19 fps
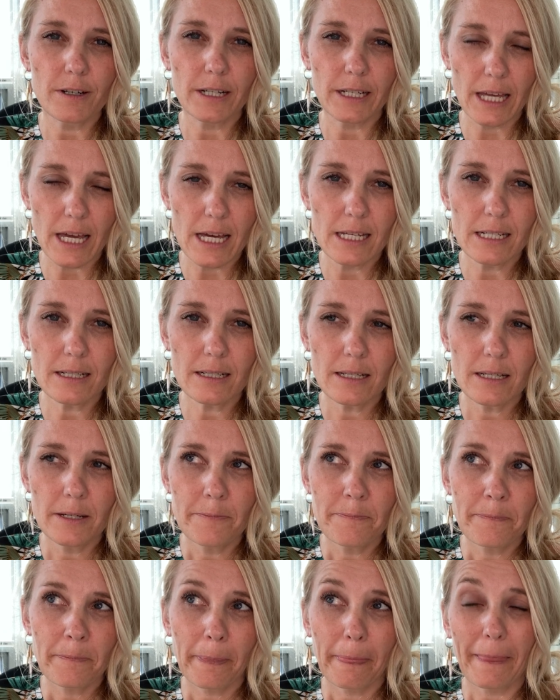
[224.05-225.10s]
again
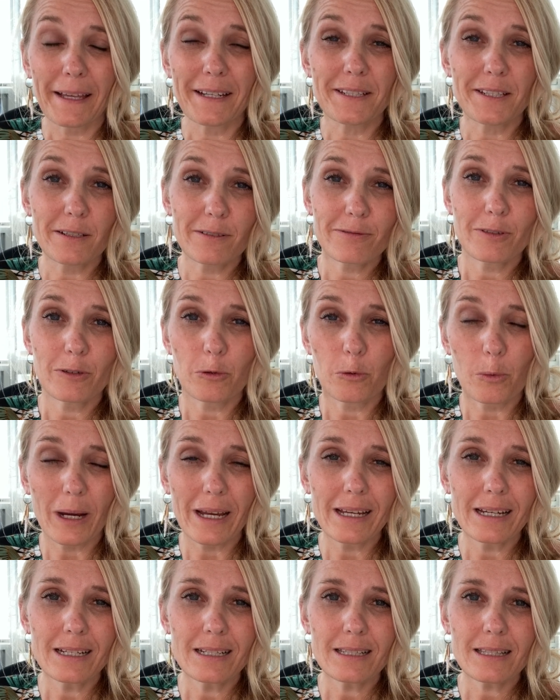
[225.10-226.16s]
in different
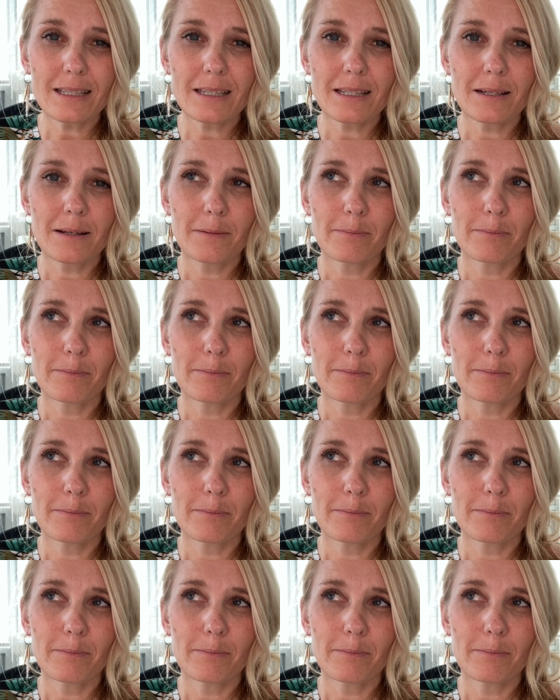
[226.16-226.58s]
ways,